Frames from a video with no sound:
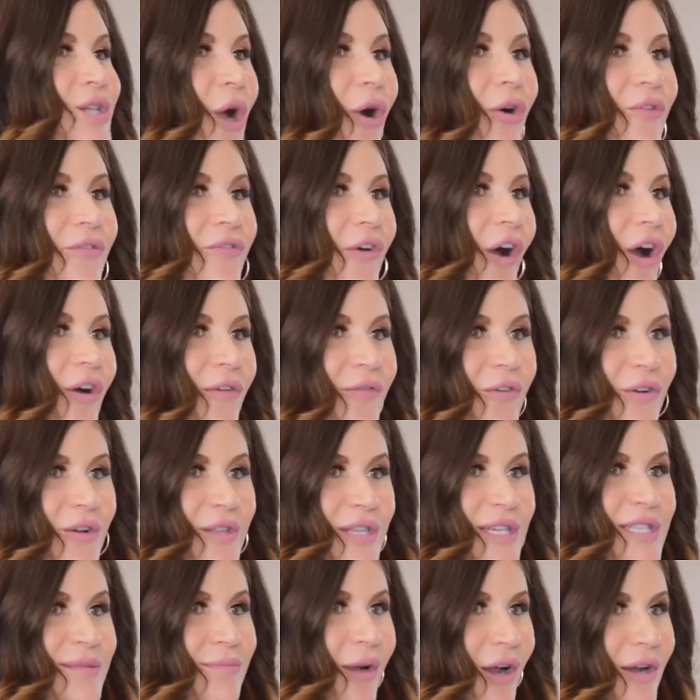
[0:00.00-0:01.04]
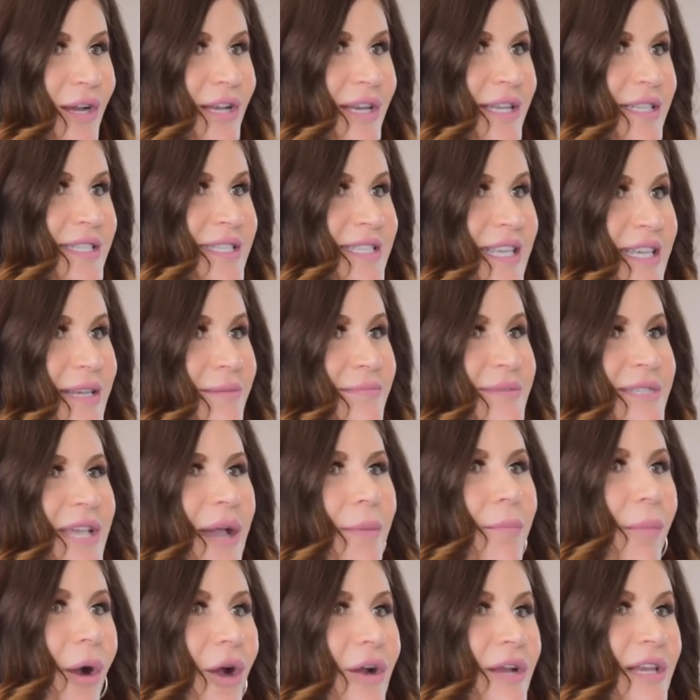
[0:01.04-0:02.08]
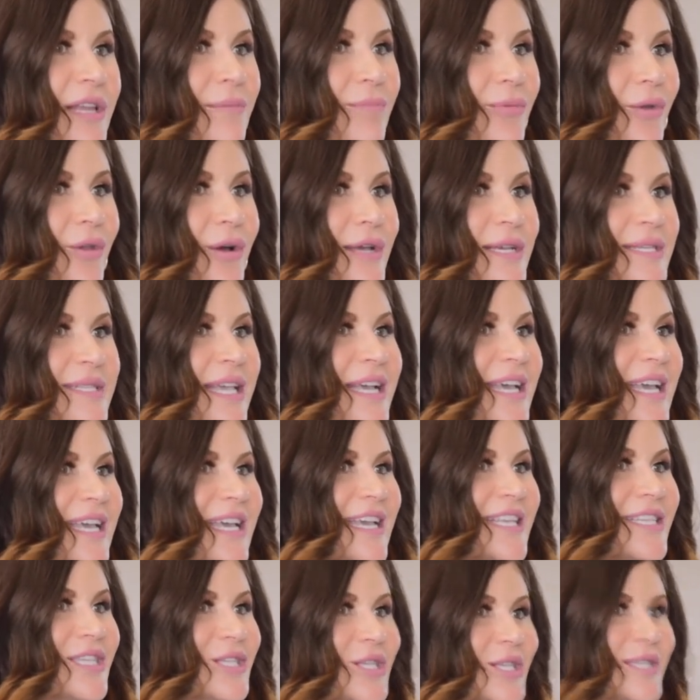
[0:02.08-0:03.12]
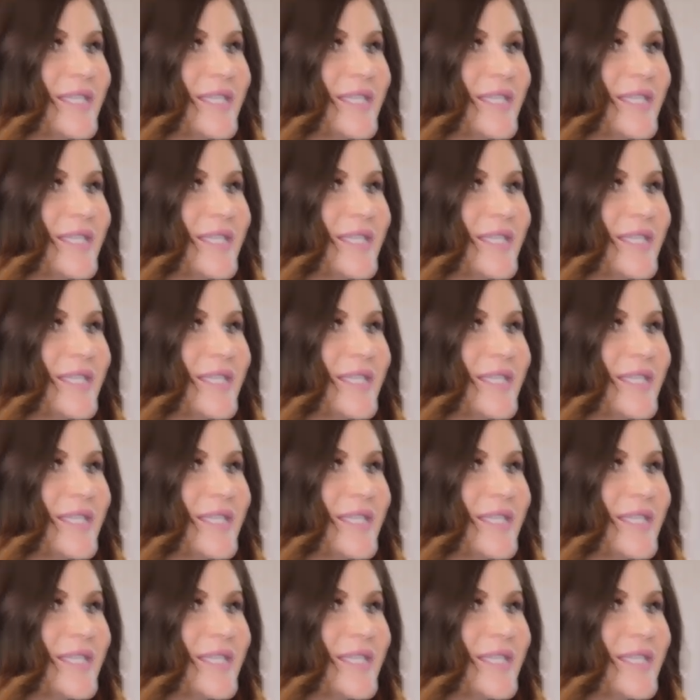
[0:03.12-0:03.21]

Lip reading: Don't fall for these marketing schemes and marketing ploys. It's